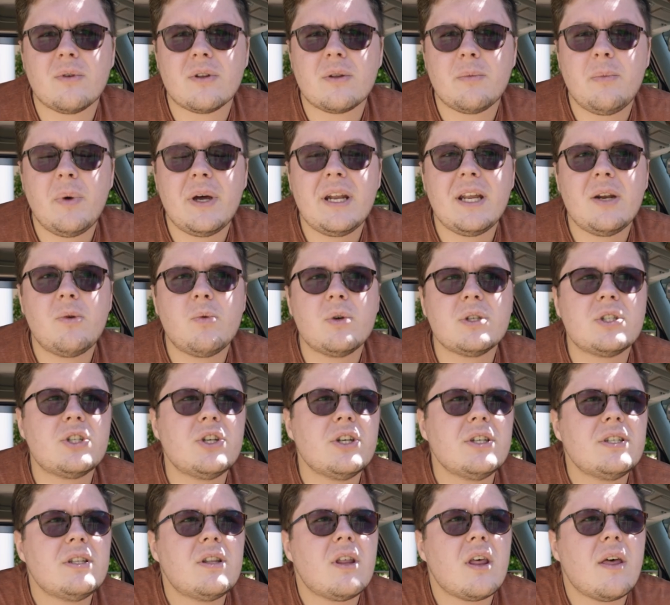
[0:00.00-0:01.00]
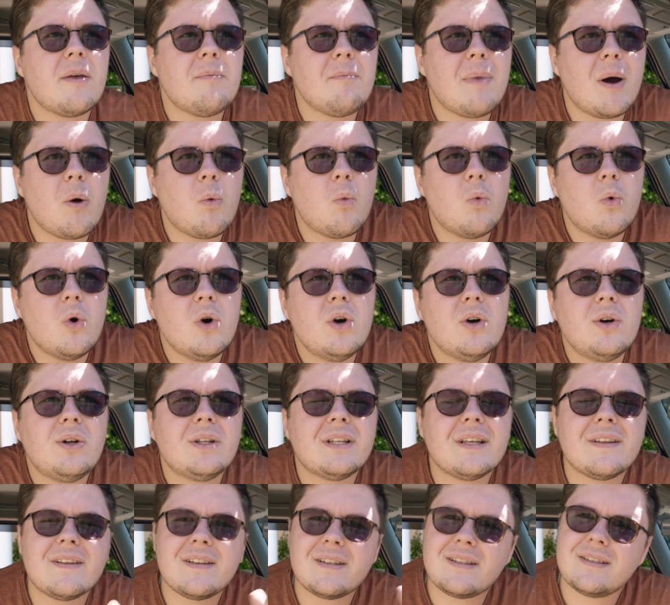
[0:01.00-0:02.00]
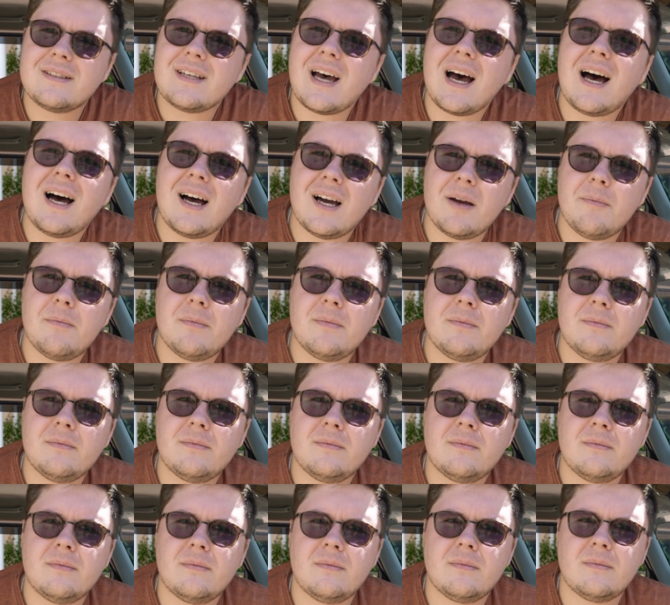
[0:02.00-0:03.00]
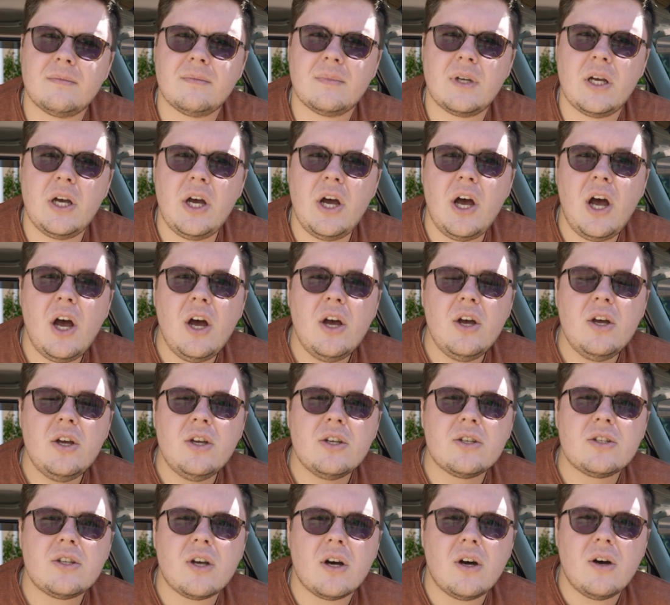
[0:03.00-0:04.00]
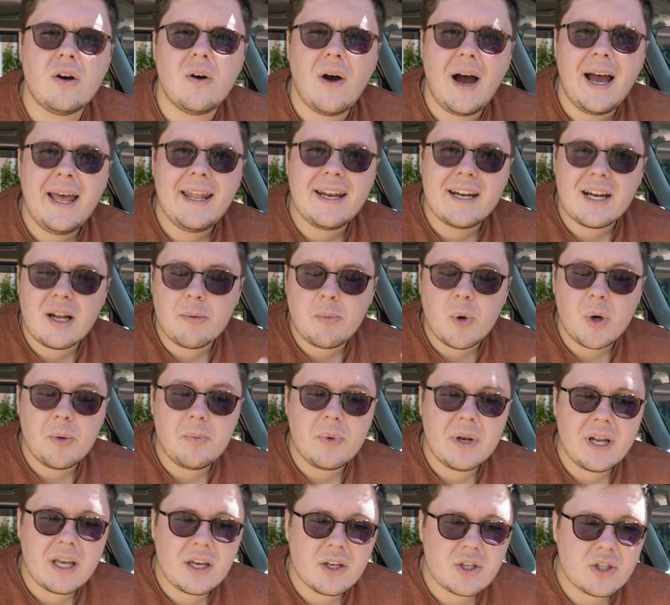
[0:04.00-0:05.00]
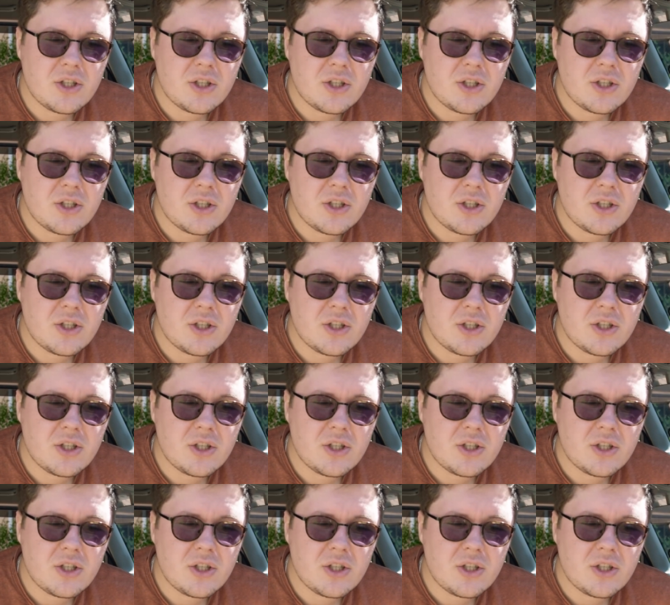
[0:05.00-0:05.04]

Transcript: with, but it was just my world at the time. So I ended up opening a